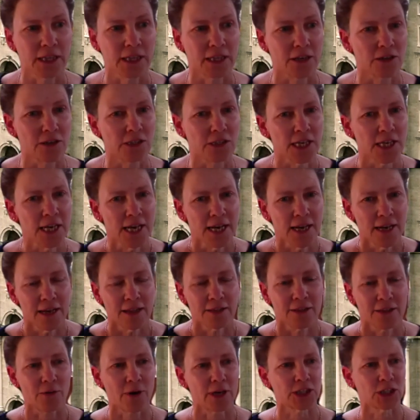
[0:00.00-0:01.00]
There's
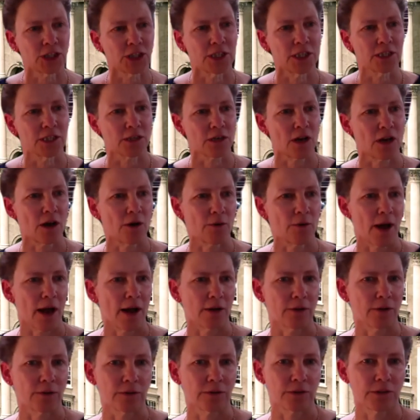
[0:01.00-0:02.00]
The question is
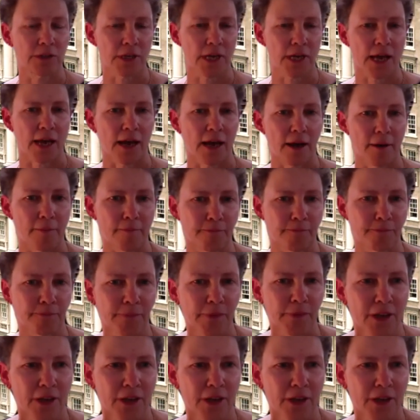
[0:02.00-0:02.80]
around um,